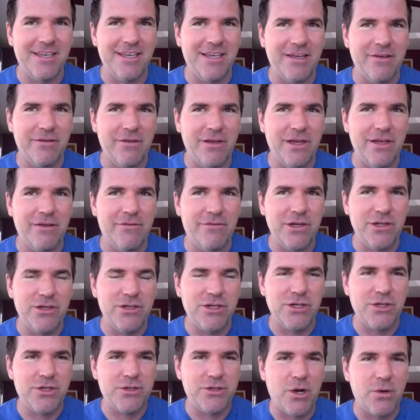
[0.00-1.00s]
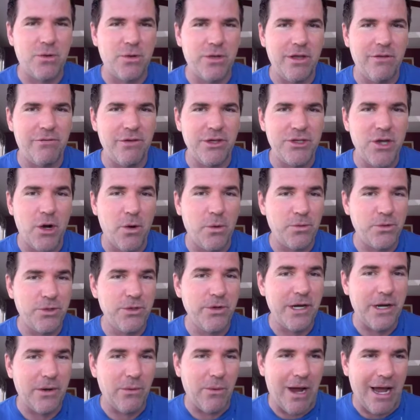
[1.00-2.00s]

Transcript: if you don't do it